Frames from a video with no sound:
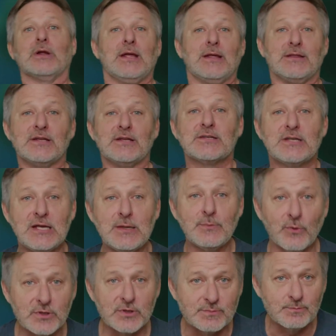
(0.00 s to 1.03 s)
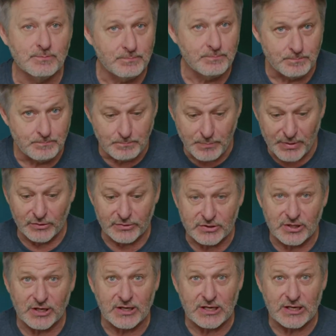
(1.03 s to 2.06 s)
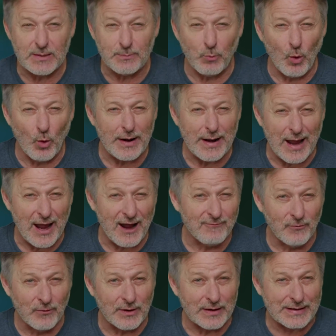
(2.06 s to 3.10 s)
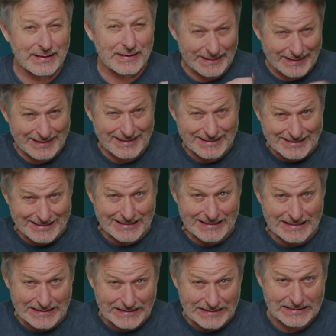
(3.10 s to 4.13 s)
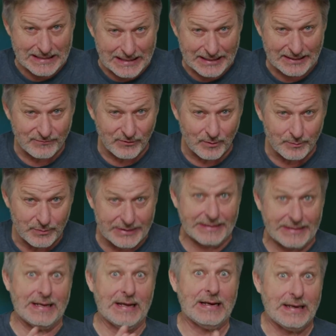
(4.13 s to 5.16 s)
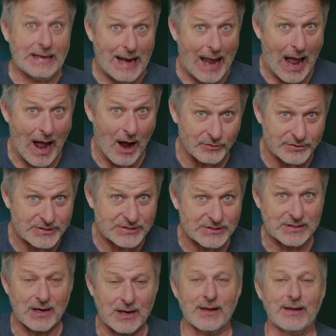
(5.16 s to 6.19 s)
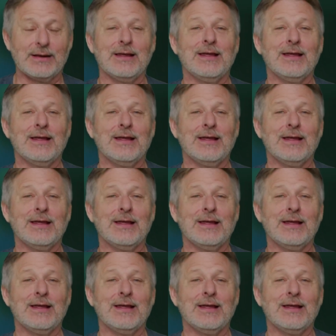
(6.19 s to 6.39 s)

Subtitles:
This keep was built to keep whatever is inside from getting outside.